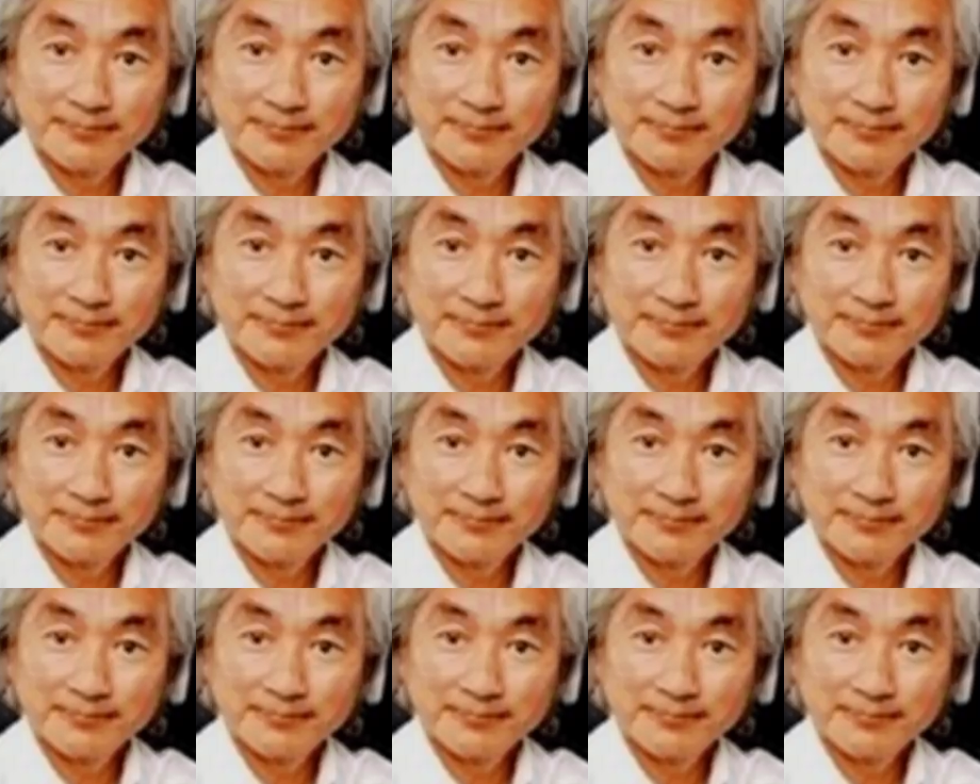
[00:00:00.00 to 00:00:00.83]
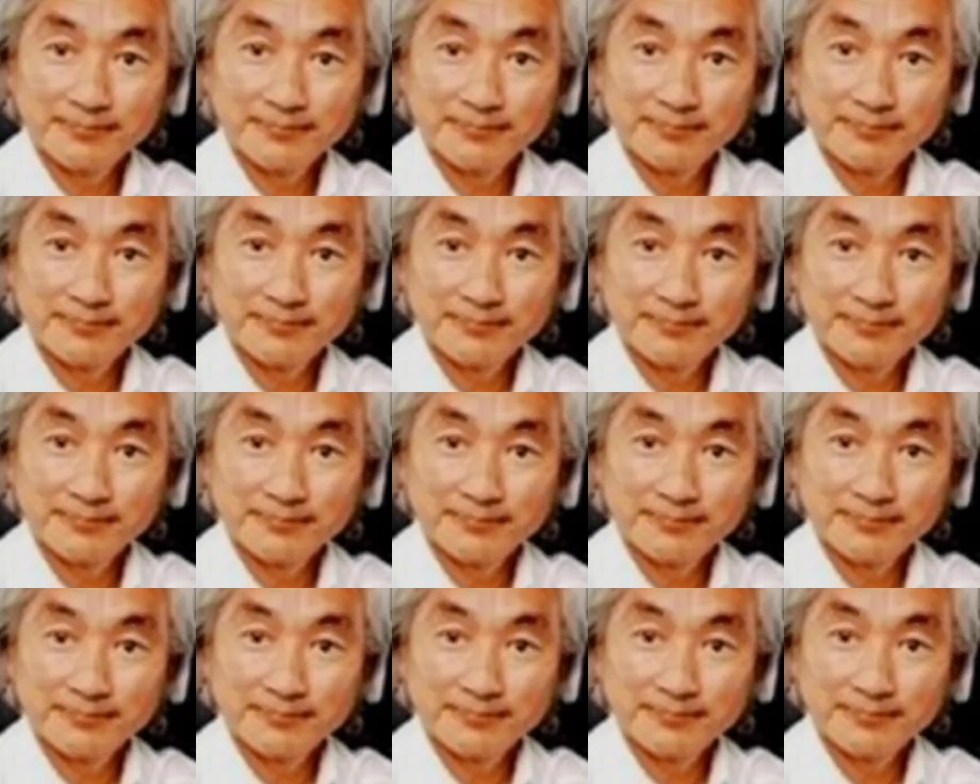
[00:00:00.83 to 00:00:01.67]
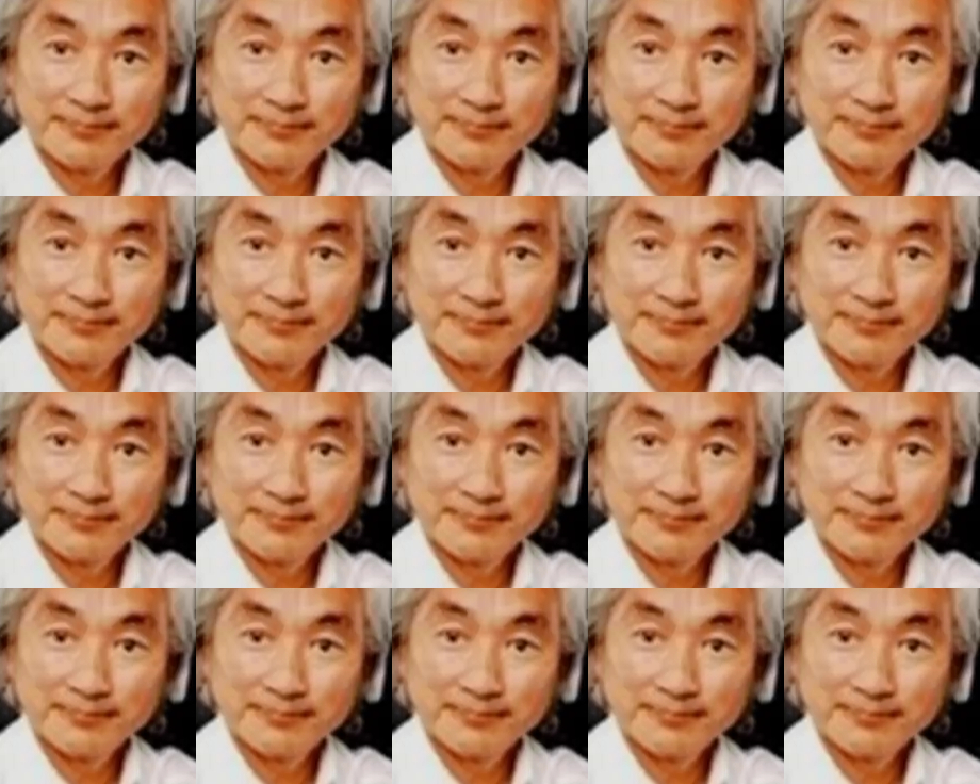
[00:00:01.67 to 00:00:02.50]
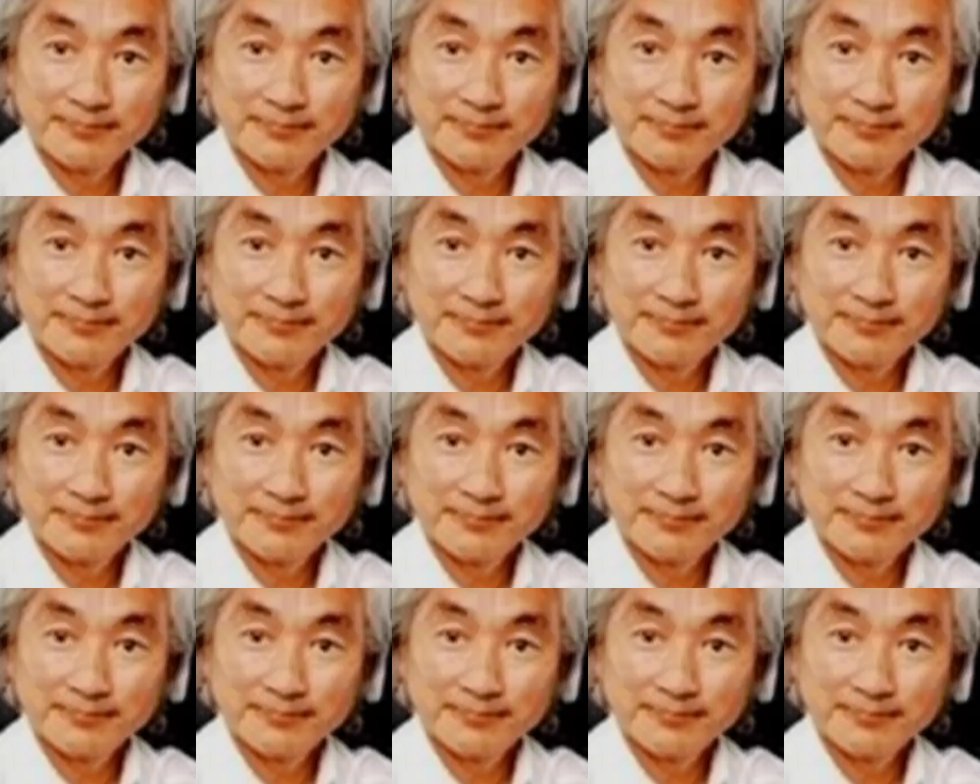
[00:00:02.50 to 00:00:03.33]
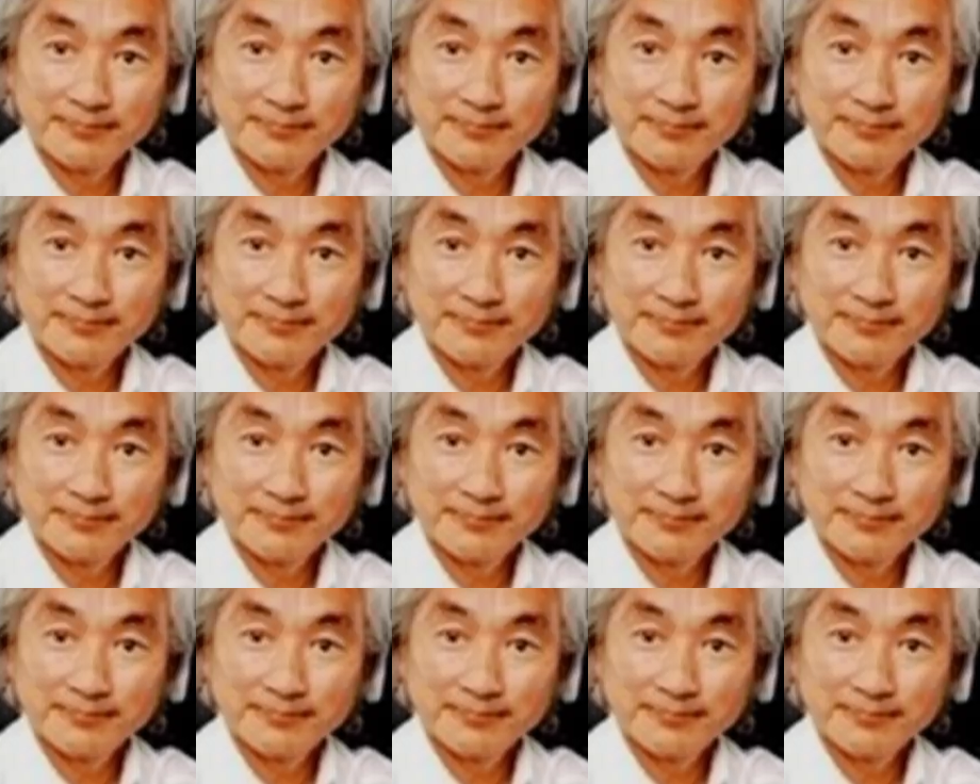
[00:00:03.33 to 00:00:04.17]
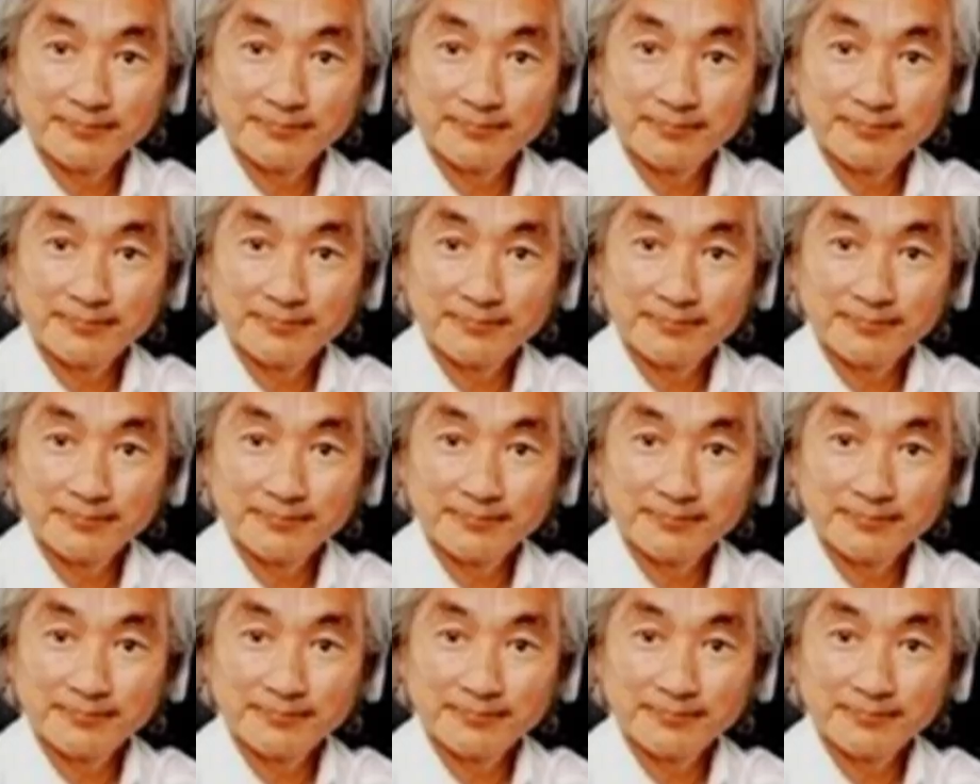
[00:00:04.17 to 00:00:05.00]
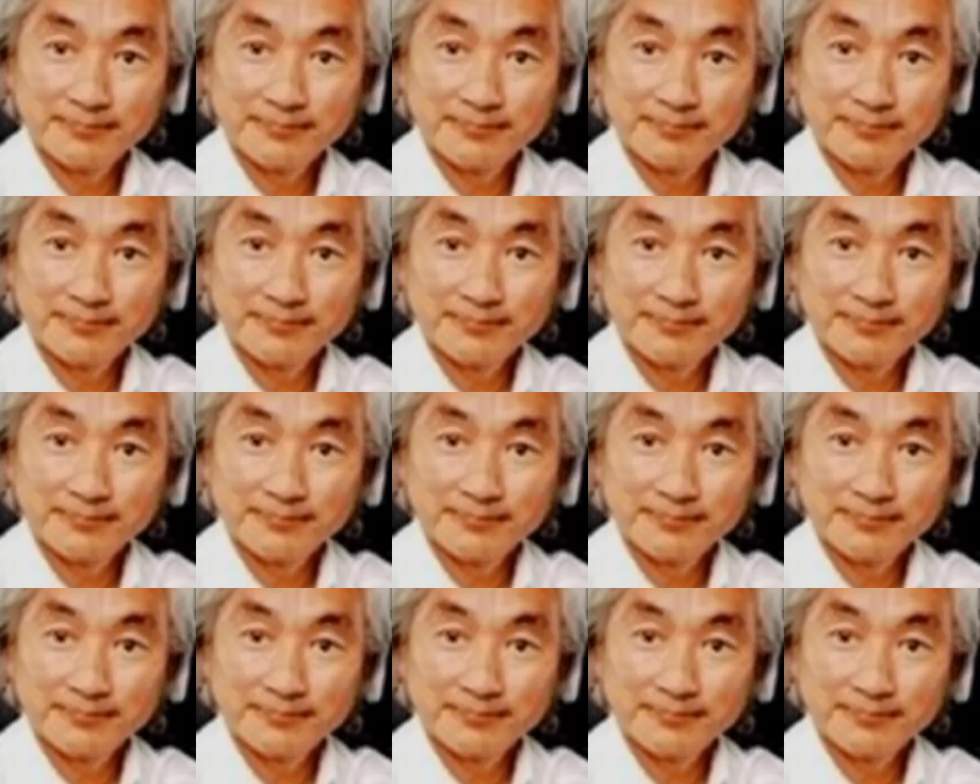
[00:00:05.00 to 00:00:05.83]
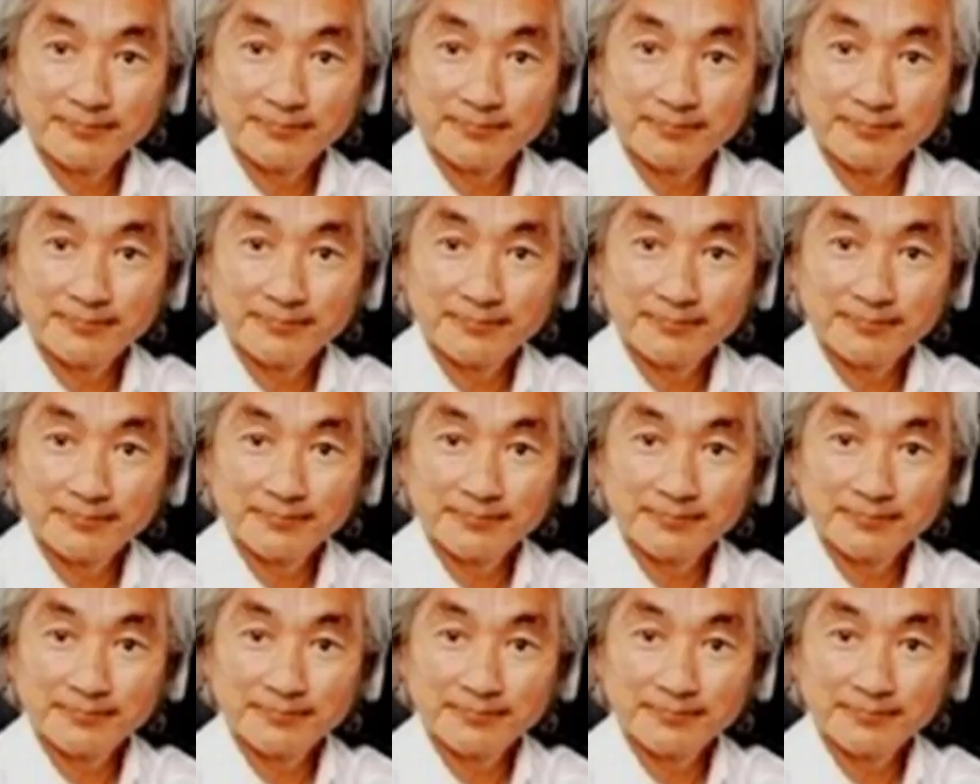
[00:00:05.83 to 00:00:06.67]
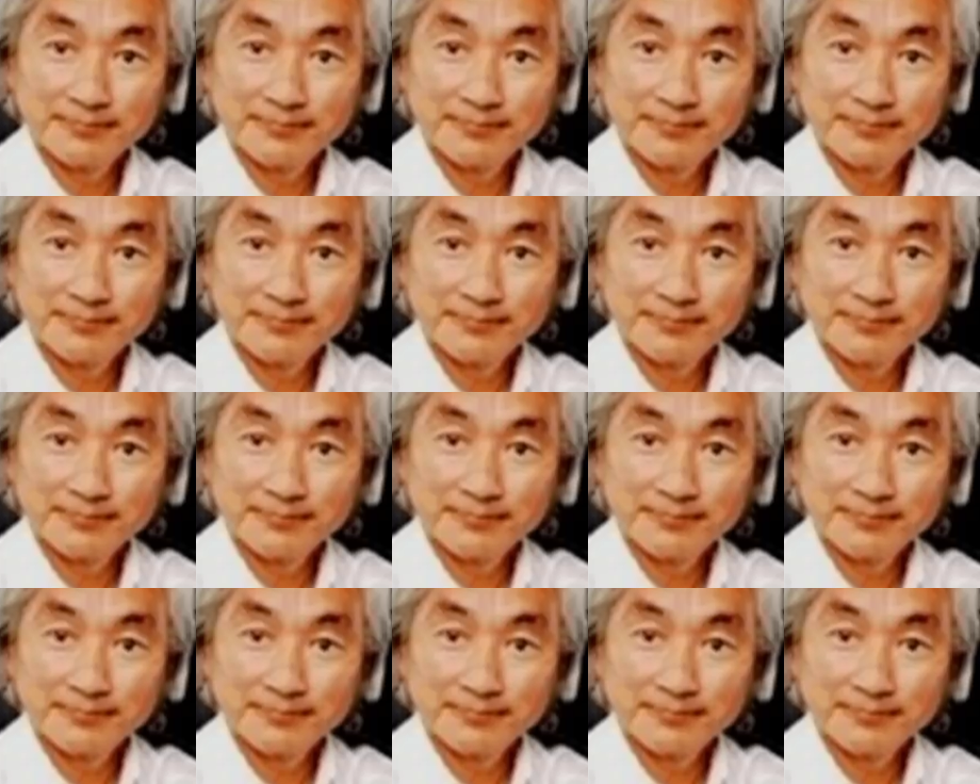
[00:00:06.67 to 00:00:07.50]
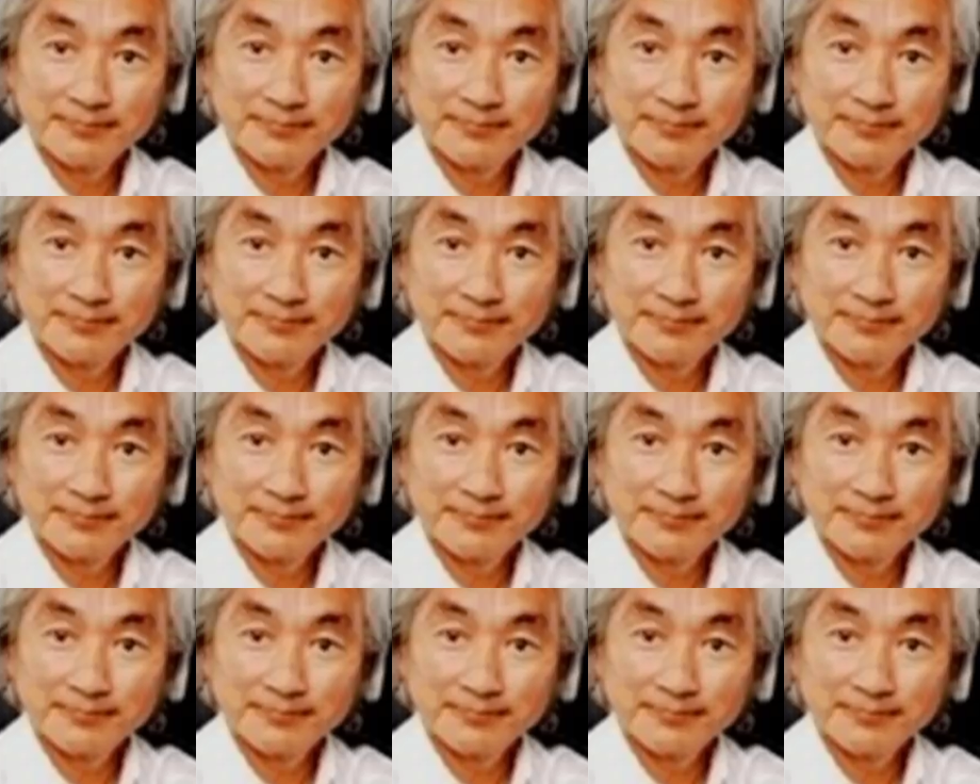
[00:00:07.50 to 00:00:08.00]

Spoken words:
The face doesn't move, so there is nothing to read.